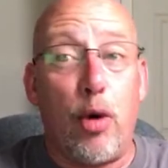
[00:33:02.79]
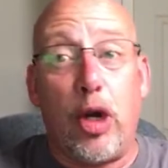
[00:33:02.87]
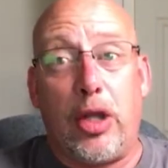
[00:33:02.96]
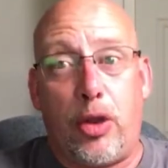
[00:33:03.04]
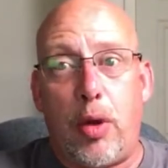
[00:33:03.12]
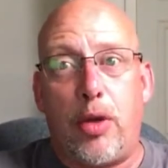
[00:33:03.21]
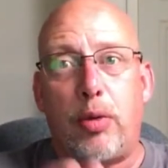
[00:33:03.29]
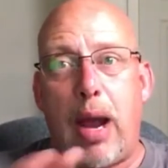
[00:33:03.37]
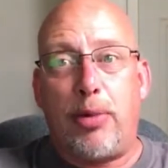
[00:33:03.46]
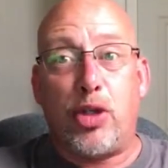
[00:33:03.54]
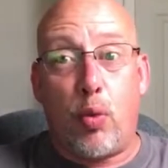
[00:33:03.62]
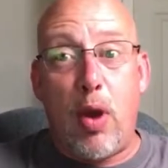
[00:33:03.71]
Or get the other
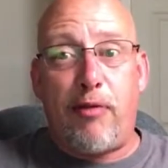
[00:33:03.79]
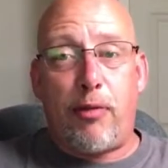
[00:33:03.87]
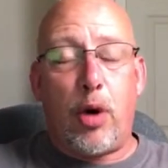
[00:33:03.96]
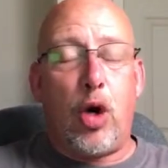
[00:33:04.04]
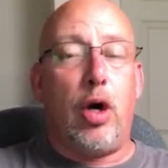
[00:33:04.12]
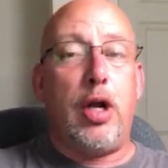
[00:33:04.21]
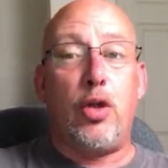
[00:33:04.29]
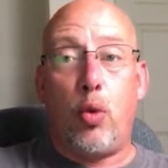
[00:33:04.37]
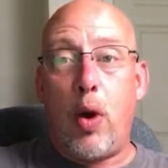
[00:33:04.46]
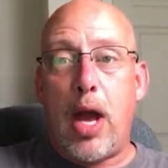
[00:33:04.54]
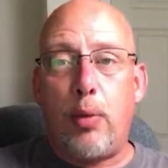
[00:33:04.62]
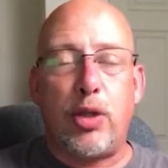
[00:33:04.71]
rabbits away from her either
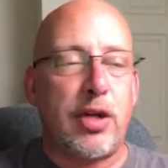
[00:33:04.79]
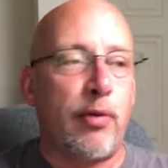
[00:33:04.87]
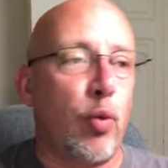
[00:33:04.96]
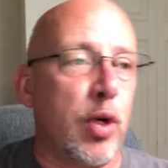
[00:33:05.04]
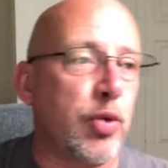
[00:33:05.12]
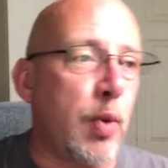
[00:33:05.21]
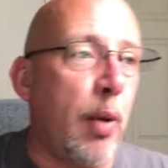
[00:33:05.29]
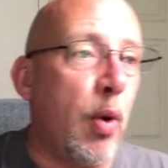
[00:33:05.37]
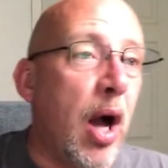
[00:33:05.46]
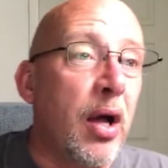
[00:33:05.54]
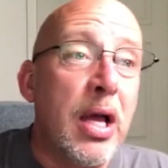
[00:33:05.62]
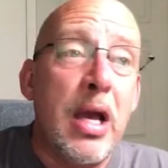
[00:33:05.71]
way, whichever works right
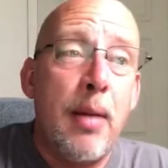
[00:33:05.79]
well.